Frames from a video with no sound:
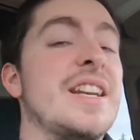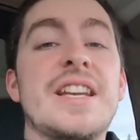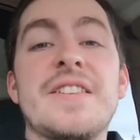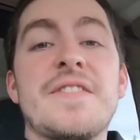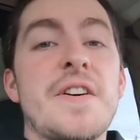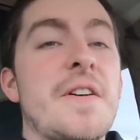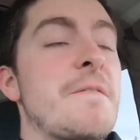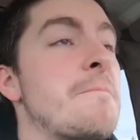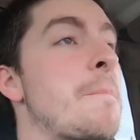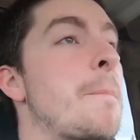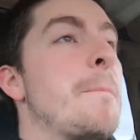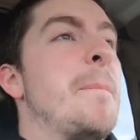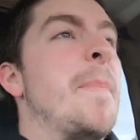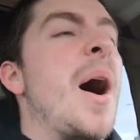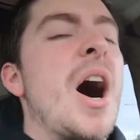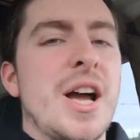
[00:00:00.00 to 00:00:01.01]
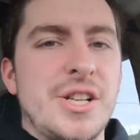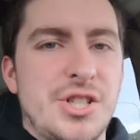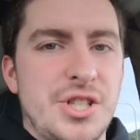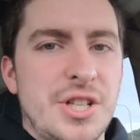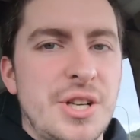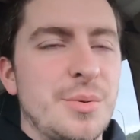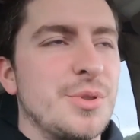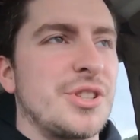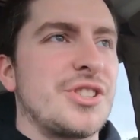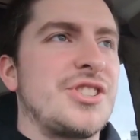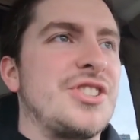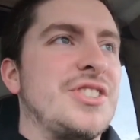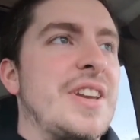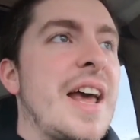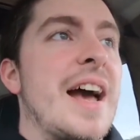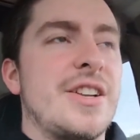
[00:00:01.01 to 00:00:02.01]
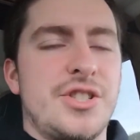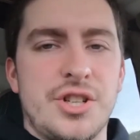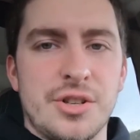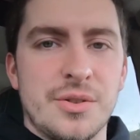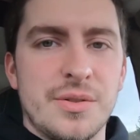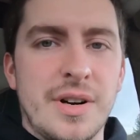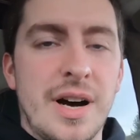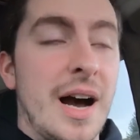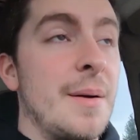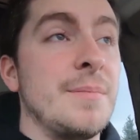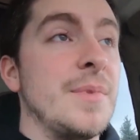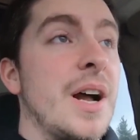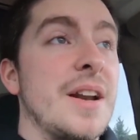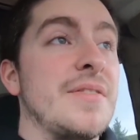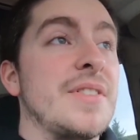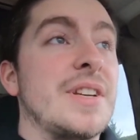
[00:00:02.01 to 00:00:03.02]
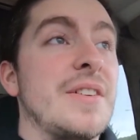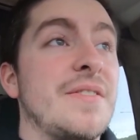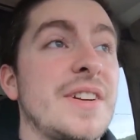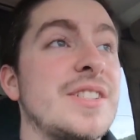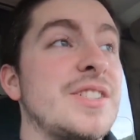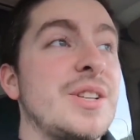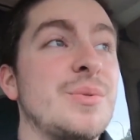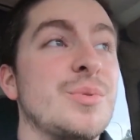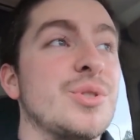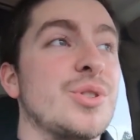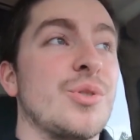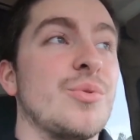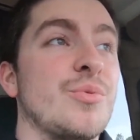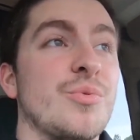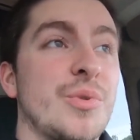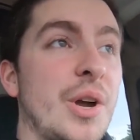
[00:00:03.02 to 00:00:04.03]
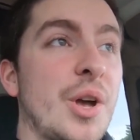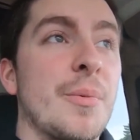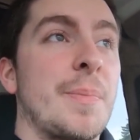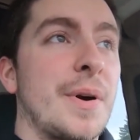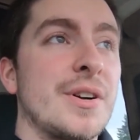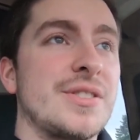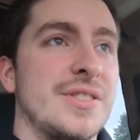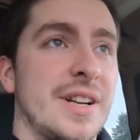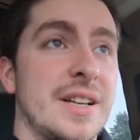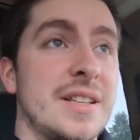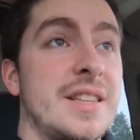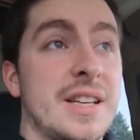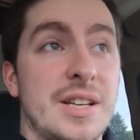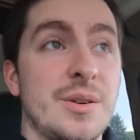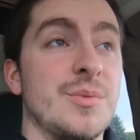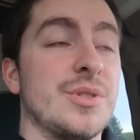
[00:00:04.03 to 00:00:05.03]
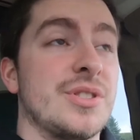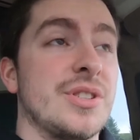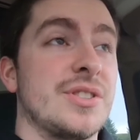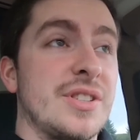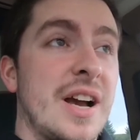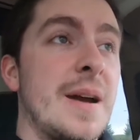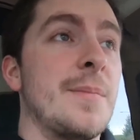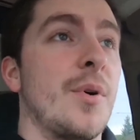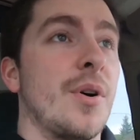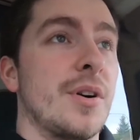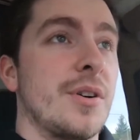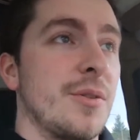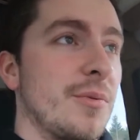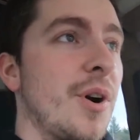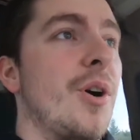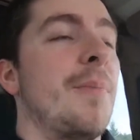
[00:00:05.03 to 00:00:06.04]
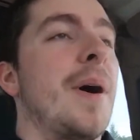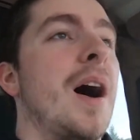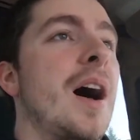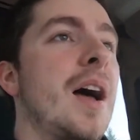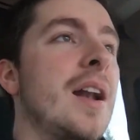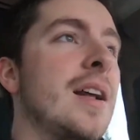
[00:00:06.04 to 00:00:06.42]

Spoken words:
even budge. He was a statue. I'm not even convinced he was a real person. I think he was a cyborg, a robot,